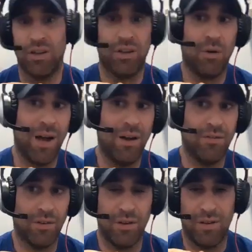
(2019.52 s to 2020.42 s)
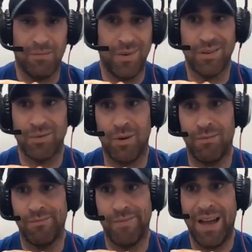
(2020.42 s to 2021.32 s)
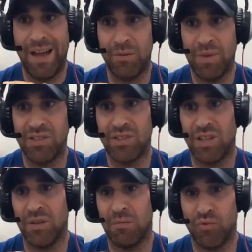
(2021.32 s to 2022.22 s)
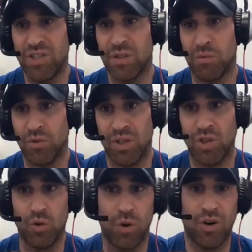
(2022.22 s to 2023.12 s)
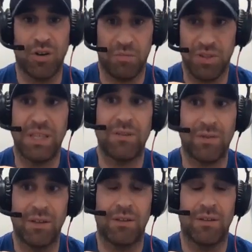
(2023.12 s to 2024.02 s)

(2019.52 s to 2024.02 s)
to go out and you might as well have it based on the principles that you already believe in.